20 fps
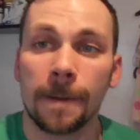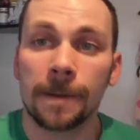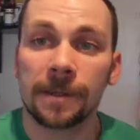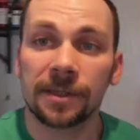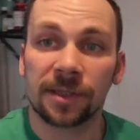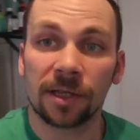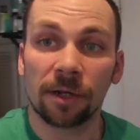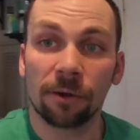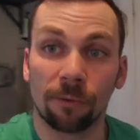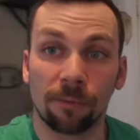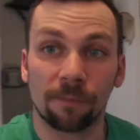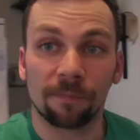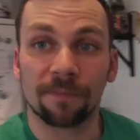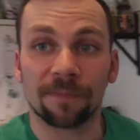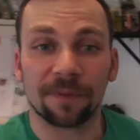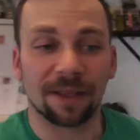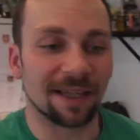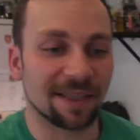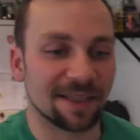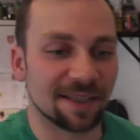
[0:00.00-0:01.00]
So
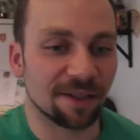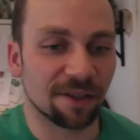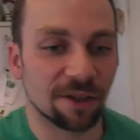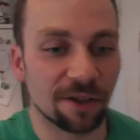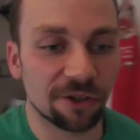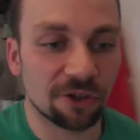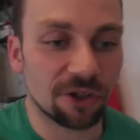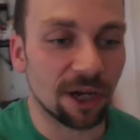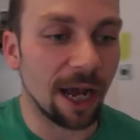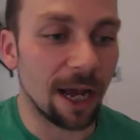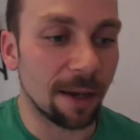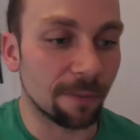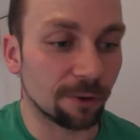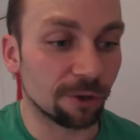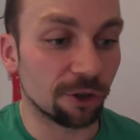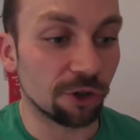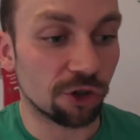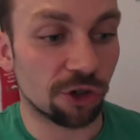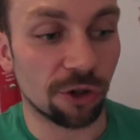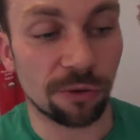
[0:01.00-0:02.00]
that's the lunch. I'm
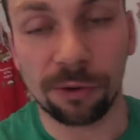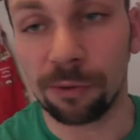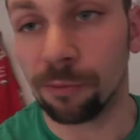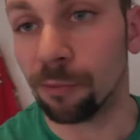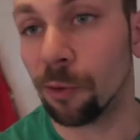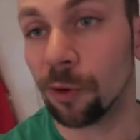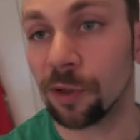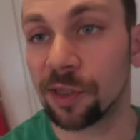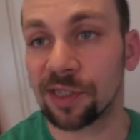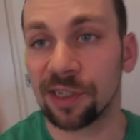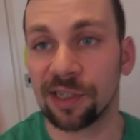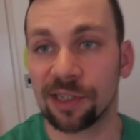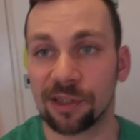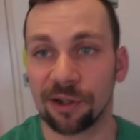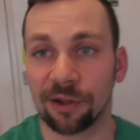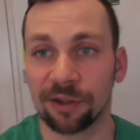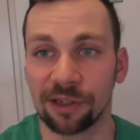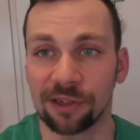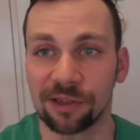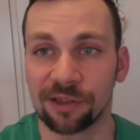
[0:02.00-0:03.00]
gonna show you once it's
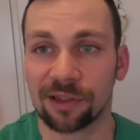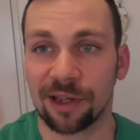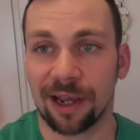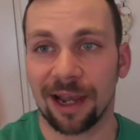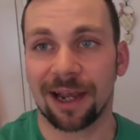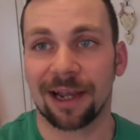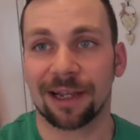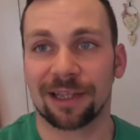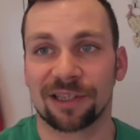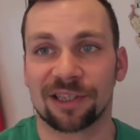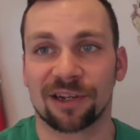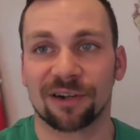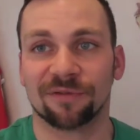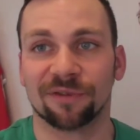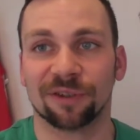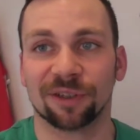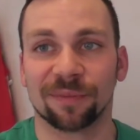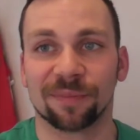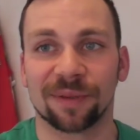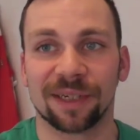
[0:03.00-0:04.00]
done and served on a